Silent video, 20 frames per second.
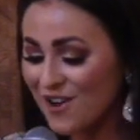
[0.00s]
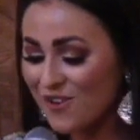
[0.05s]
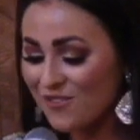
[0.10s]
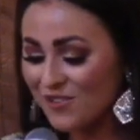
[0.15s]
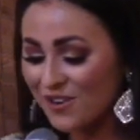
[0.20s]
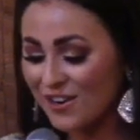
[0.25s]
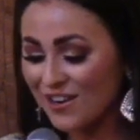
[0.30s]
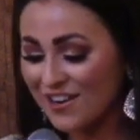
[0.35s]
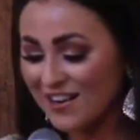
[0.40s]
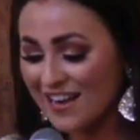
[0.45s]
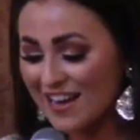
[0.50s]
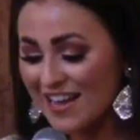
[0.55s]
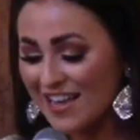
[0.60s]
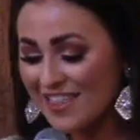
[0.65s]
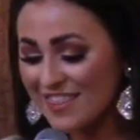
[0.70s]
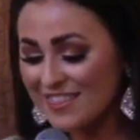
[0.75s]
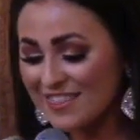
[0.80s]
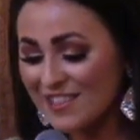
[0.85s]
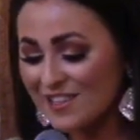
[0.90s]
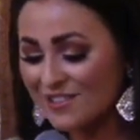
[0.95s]
over
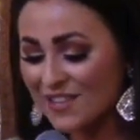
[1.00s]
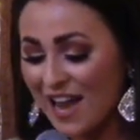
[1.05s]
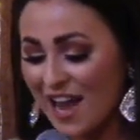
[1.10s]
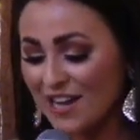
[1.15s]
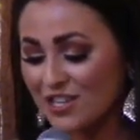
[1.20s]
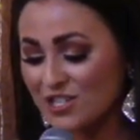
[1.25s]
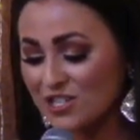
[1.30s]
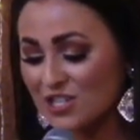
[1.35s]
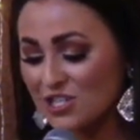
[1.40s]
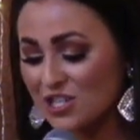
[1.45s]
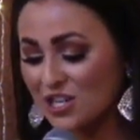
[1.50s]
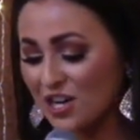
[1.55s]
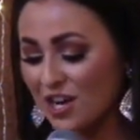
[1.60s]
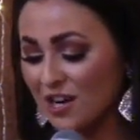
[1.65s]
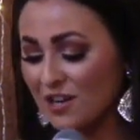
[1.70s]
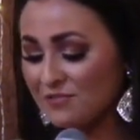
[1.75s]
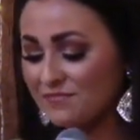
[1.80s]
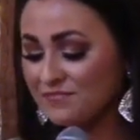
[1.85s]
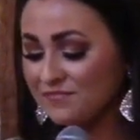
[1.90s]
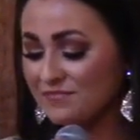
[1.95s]
the last year.